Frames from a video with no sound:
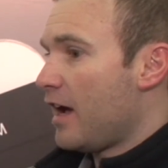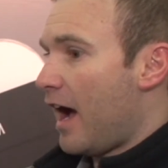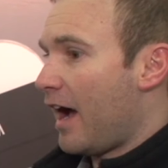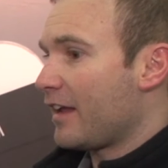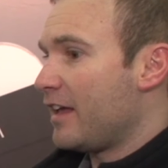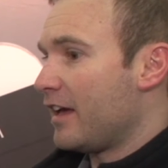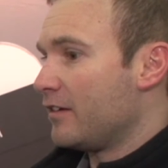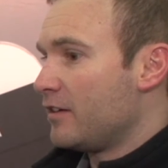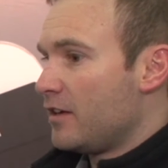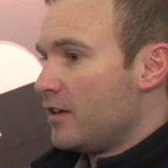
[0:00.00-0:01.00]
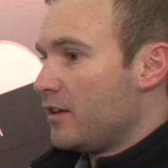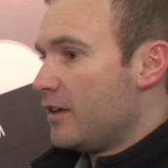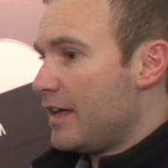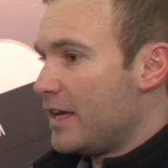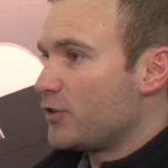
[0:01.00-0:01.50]
I can
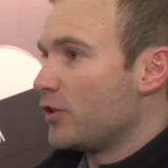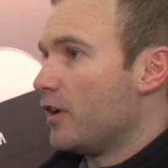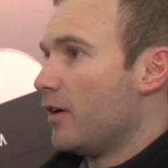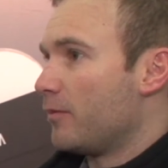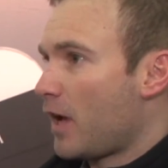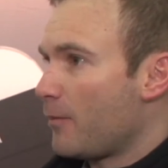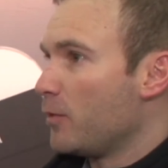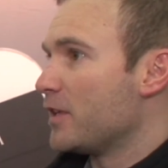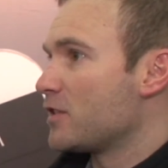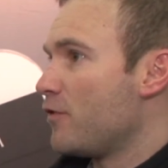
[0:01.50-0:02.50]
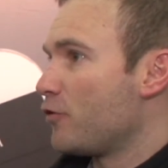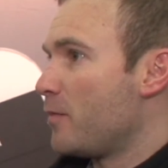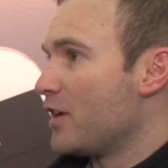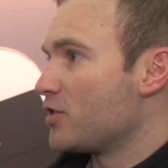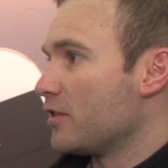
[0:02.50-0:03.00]
enter a couple bits of
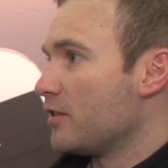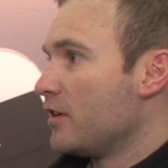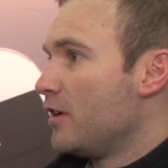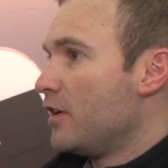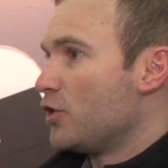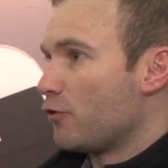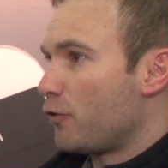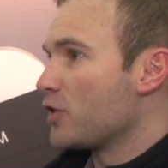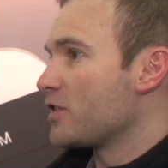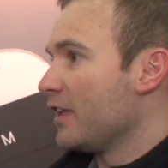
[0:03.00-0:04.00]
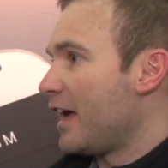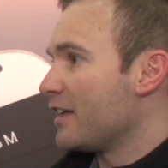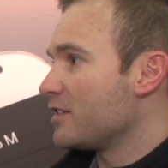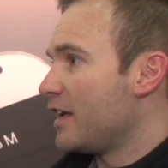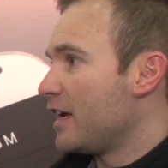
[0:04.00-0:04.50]
information, your first and
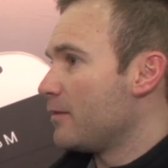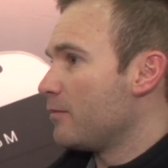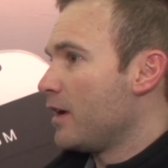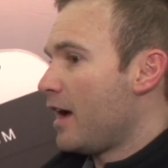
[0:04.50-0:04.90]
last name.